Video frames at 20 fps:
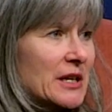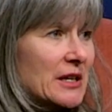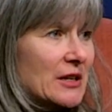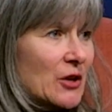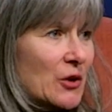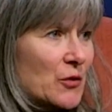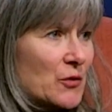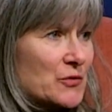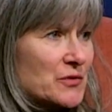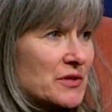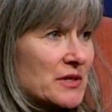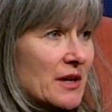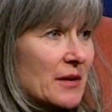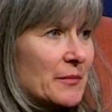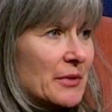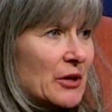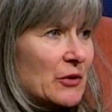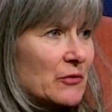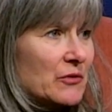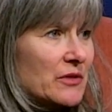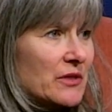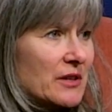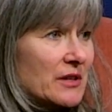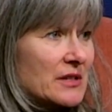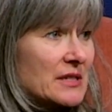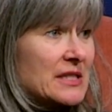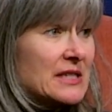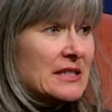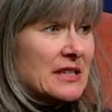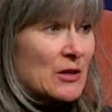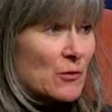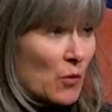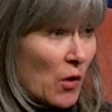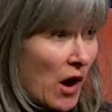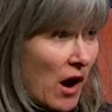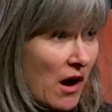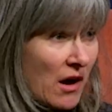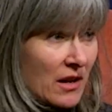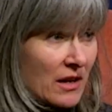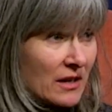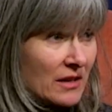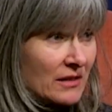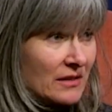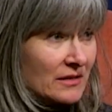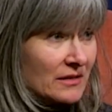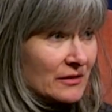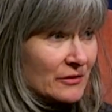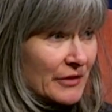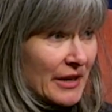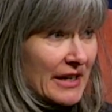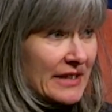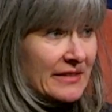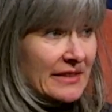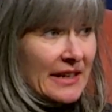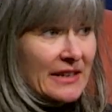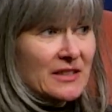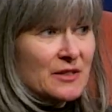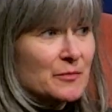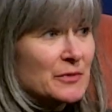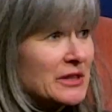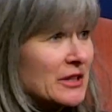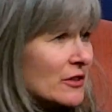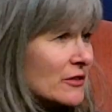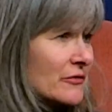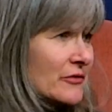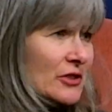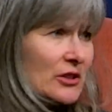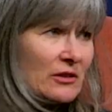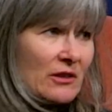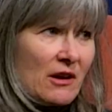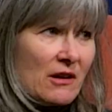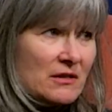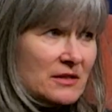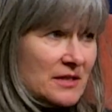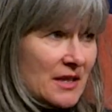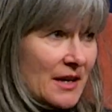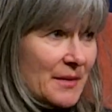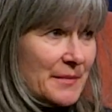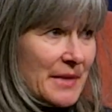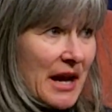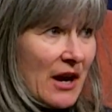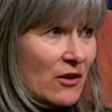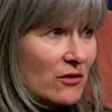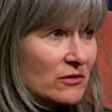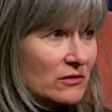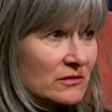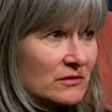knows about the Sea Walk, right? That's been there for a long time now.